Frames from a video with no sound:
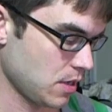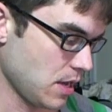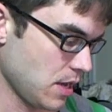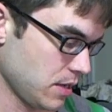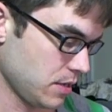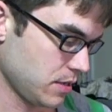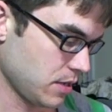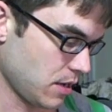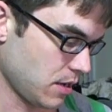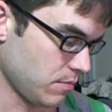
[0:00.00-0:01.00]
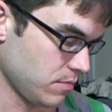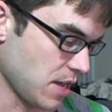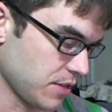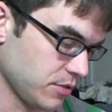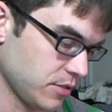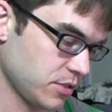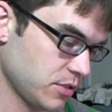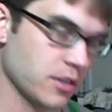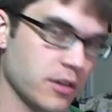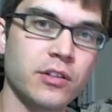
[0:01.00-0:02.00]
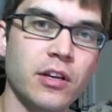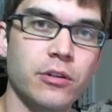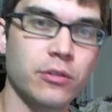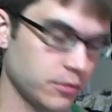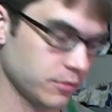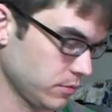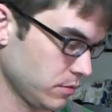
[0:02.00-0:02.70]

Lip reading: And yeah, so this is their 10-year-old